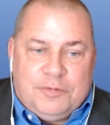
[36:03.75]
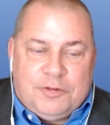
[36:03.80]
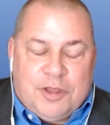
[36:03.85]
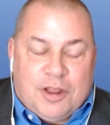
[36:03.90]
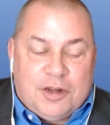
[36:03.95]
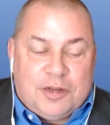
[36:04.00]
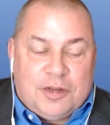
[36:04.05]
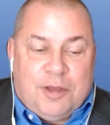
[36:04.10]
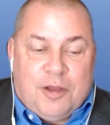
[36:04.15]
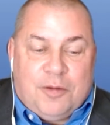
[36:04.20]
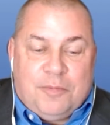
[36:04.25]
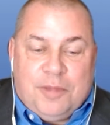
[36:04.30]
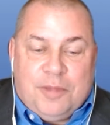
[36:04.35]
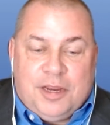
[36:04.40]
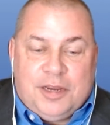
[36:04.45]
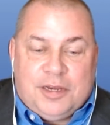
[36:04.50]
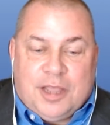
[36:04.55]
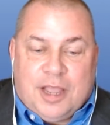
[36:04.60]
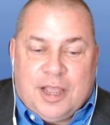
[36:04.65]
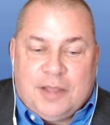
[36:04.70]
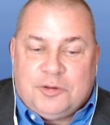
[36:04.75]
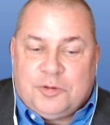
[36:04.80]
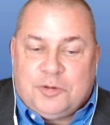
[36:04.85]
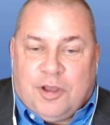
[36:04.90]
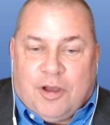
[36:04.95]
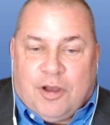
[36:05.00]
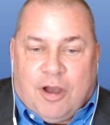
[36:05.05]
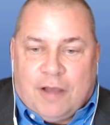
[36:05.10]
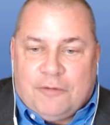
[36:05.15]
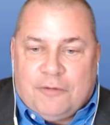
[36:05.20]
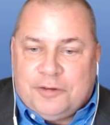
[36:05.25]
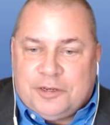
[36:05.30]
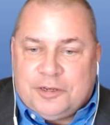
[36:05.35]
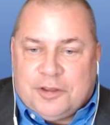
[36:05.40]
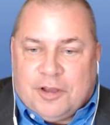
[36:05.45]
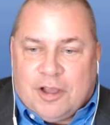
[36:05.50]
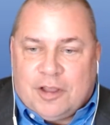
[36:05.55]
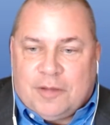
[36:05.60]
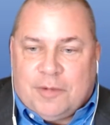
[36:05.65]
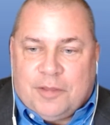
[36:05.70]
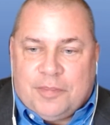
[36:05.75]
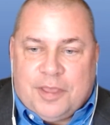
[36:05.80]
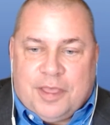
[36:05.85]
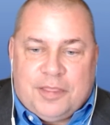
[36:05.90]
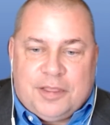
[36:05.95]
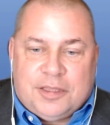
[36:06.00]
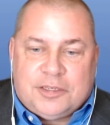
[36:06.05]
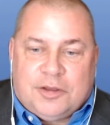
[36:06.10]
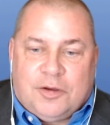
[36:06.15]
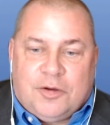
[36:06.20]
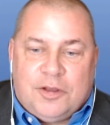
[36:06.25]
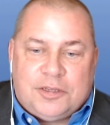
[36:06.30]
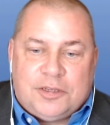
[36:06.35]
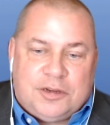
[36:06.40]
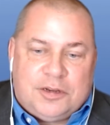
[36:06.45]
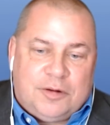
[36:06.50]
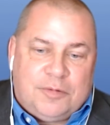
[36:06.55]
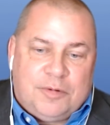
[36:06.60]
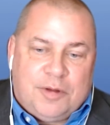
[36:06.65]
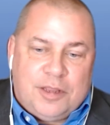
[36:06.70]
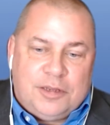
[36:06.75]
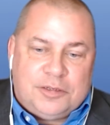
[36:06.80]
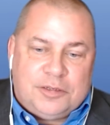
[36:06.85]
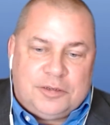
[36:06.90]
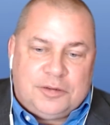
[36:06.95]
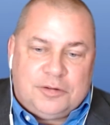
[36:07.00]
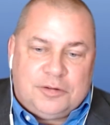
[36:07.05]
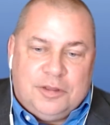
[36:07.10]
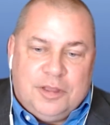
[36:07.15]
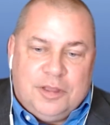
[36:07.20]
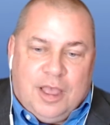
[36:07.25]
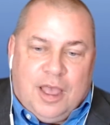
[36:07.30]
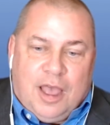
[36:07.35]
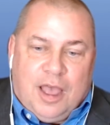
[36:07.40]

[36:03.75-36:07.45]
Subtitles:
talked about many times, we often talk about that. That's always on our minds too.